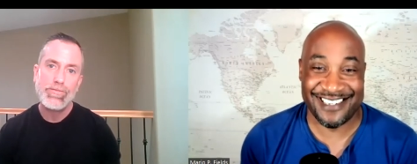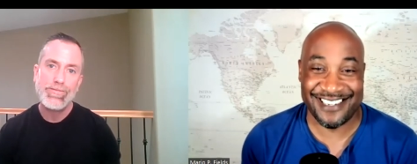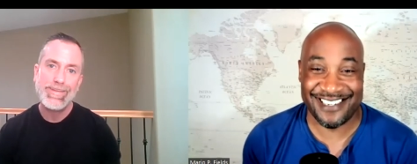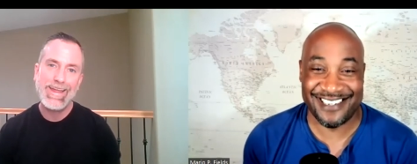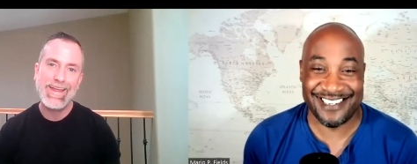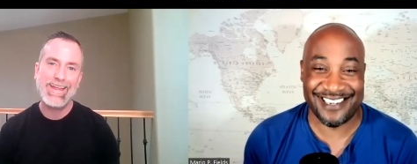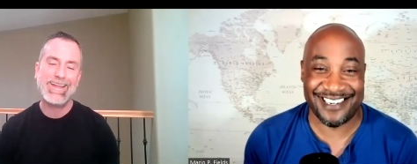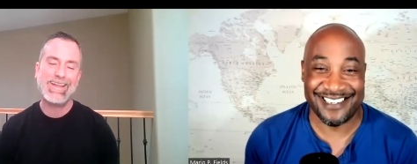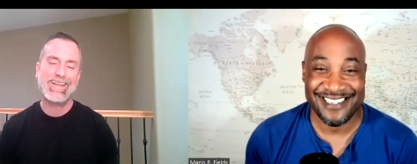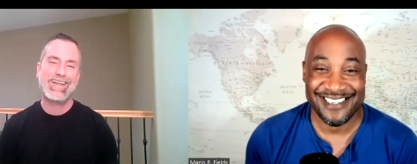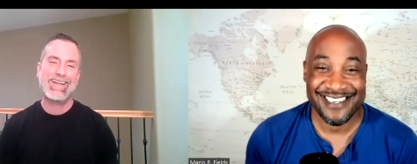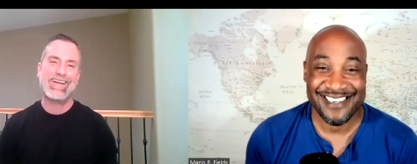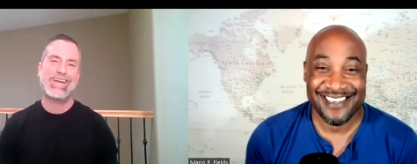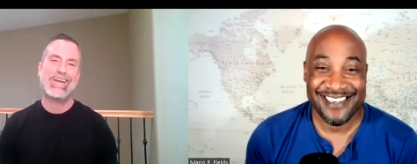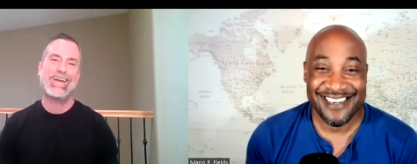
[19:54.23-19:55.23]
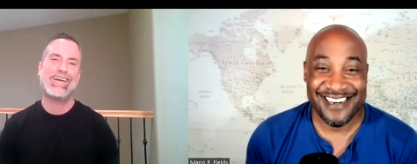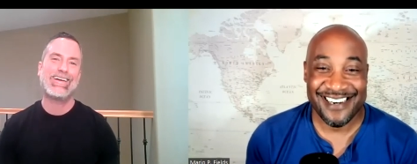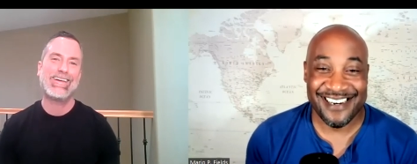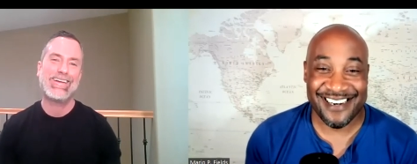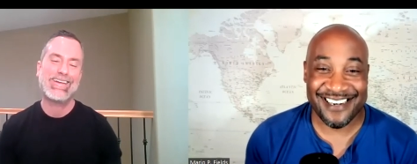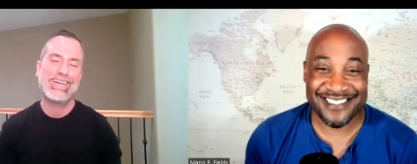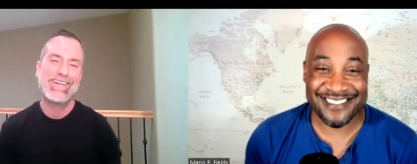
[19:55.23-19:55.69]
Speaker 1: yeah,
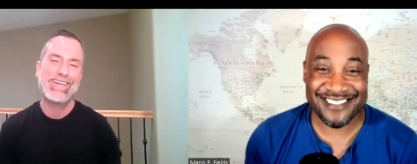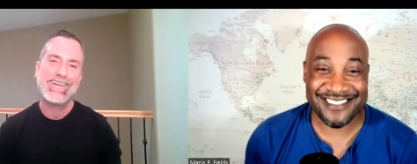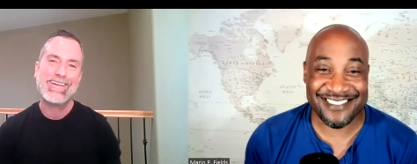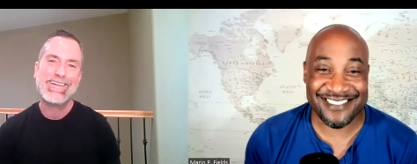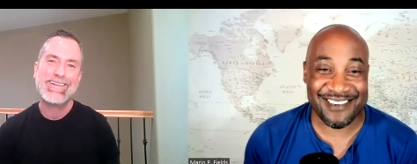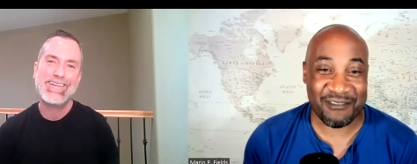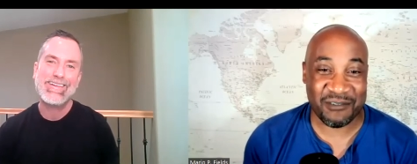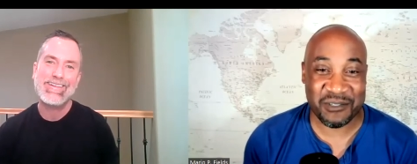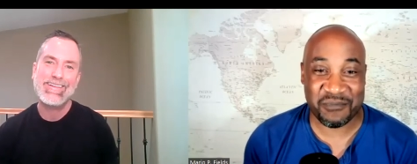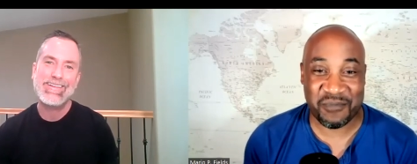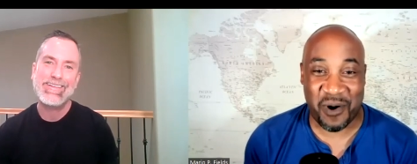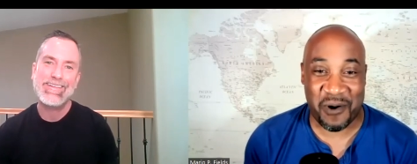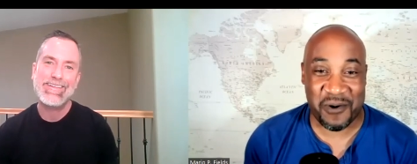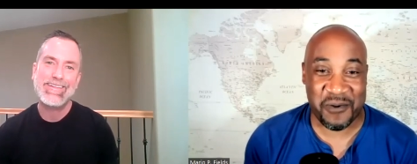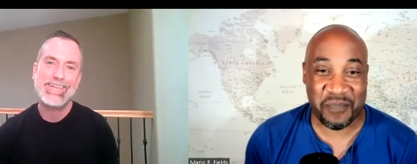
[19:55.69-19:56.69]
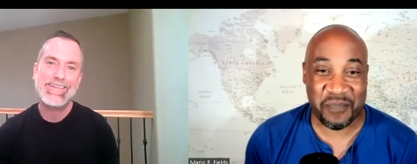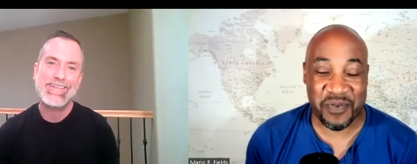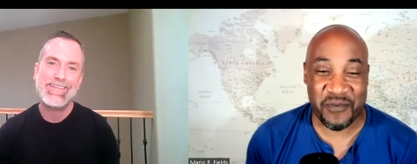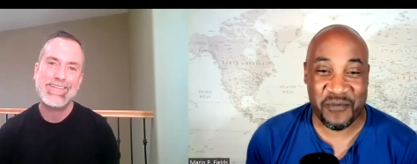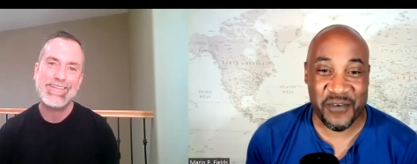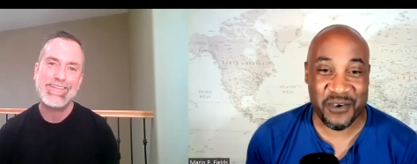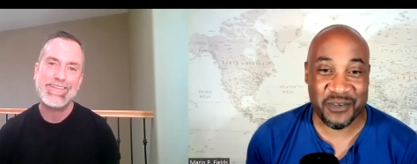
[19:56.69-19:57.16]
I'm just Mario P.
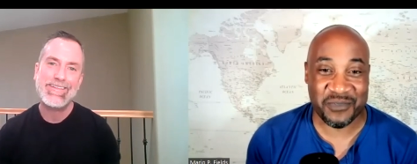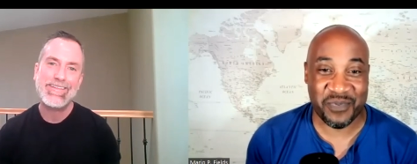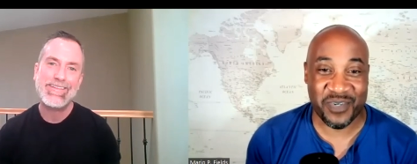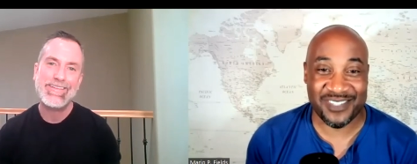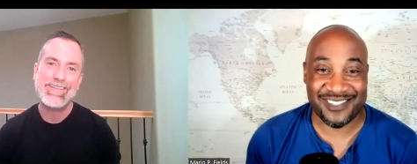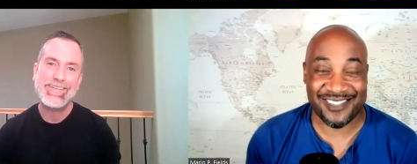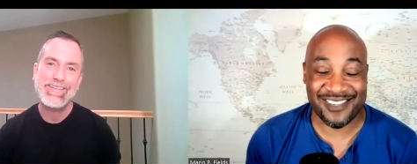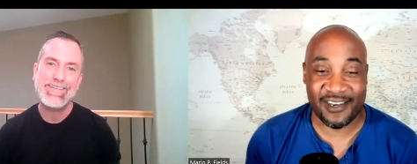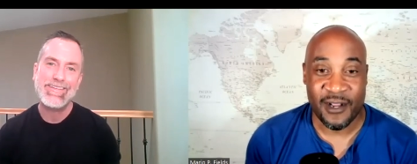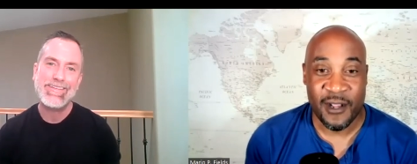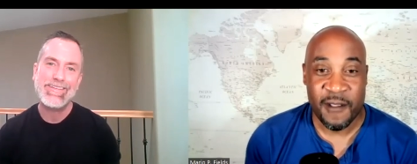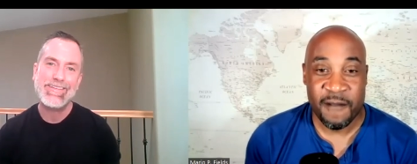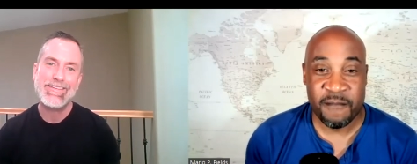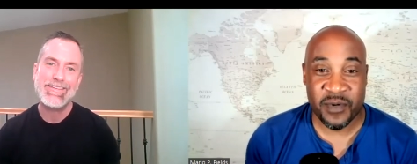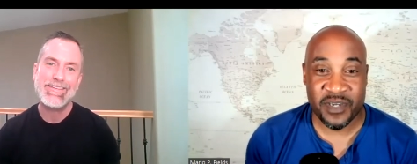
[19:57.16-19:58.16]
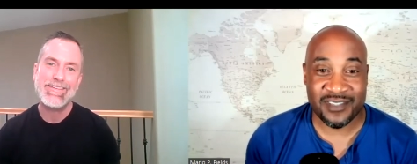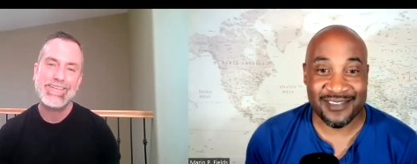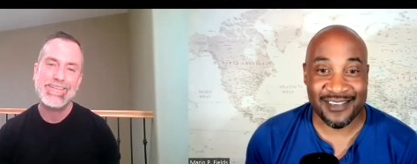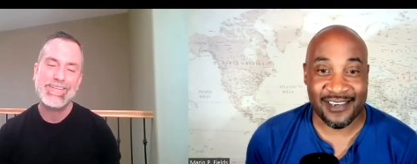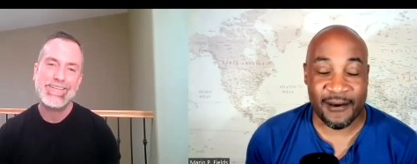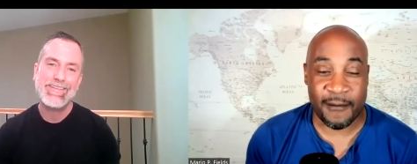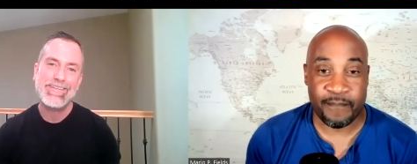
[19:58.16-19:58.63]
Fields, but uh, but
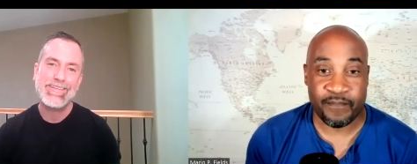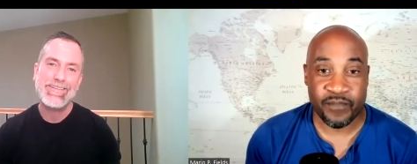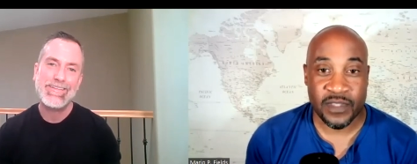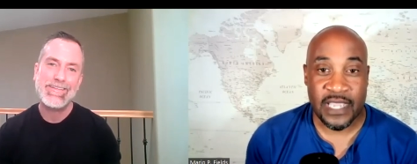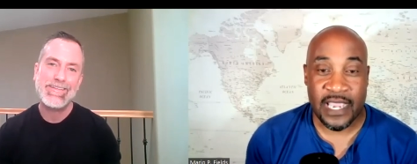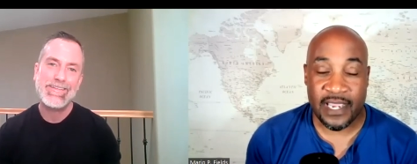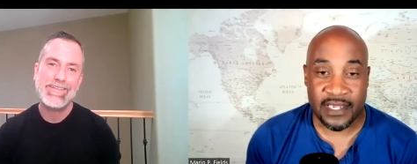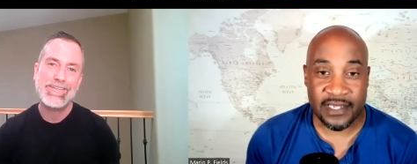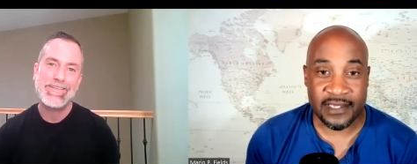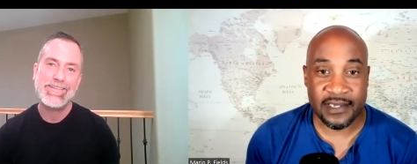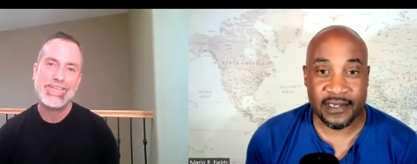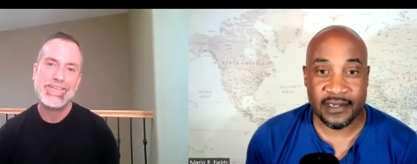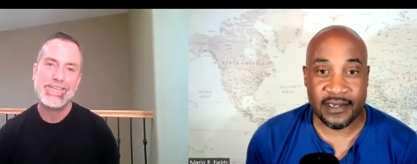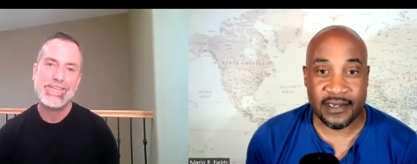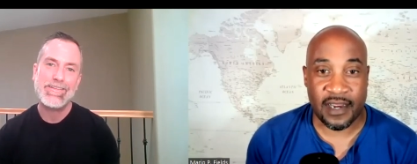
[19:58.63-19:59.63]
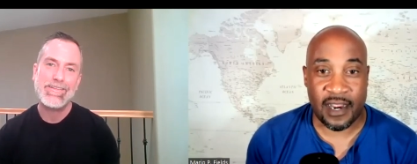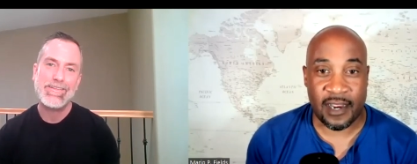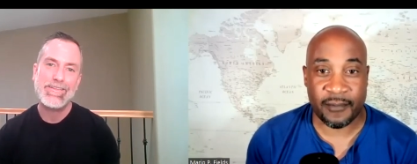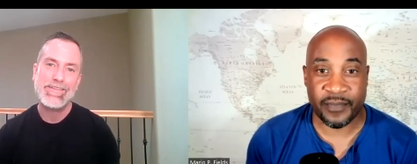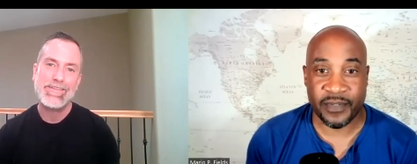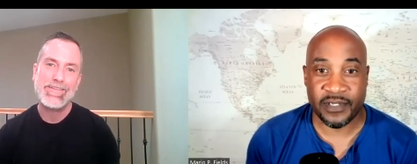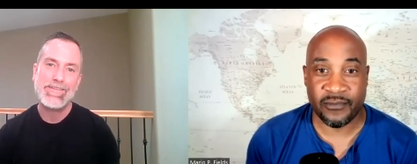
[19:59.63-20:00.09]
uh, hey, get a
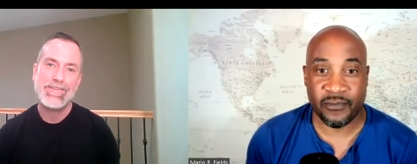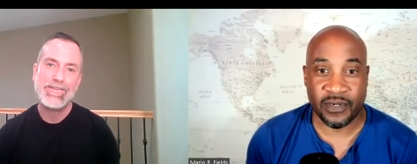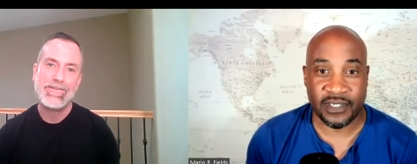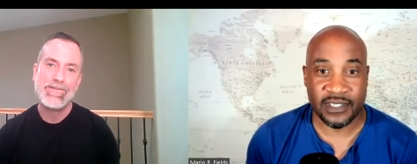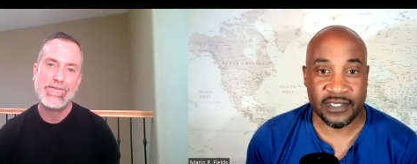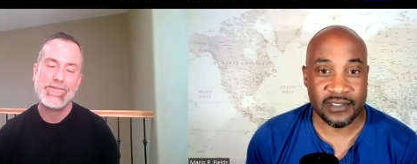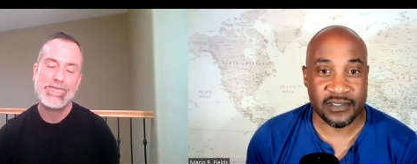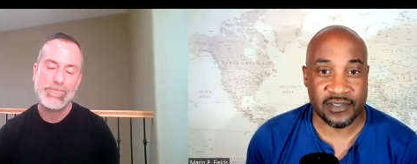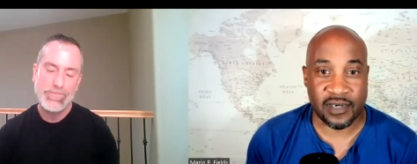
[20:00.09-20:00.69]
copy. Relentless